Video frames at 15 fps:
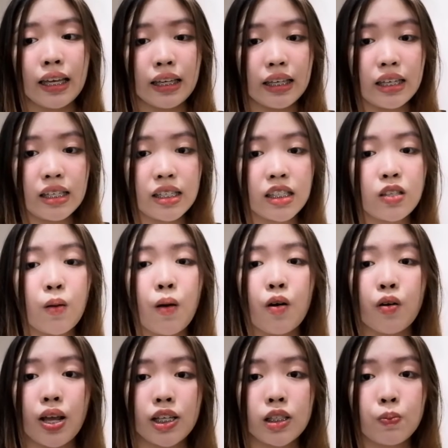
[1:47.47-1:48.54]
East
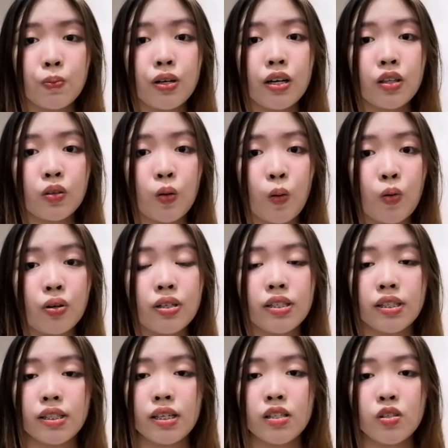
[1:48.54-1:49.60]
Respiratory
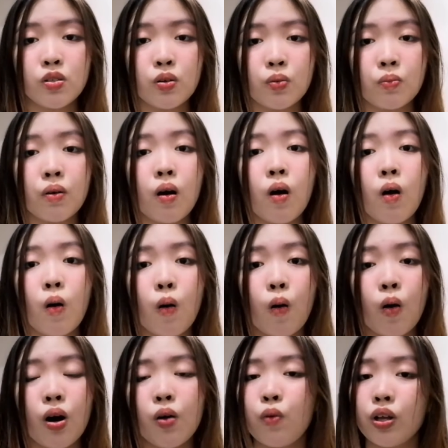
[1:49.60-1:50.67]
Syndrome
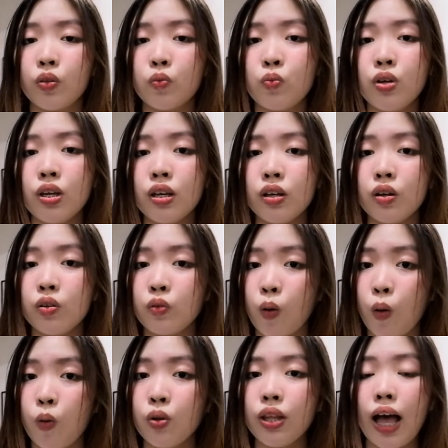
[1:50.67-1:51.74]
or what we
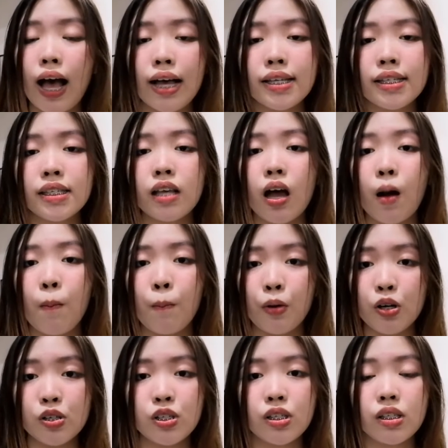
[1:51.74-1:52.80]
know as
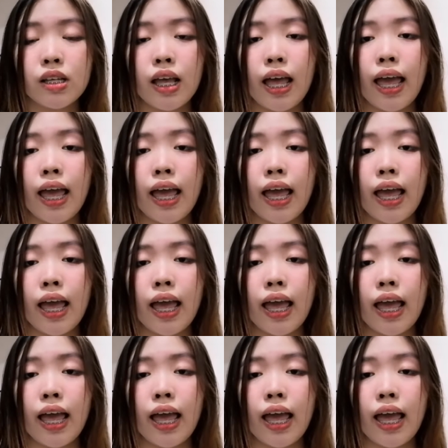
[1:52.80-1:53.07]
MERS,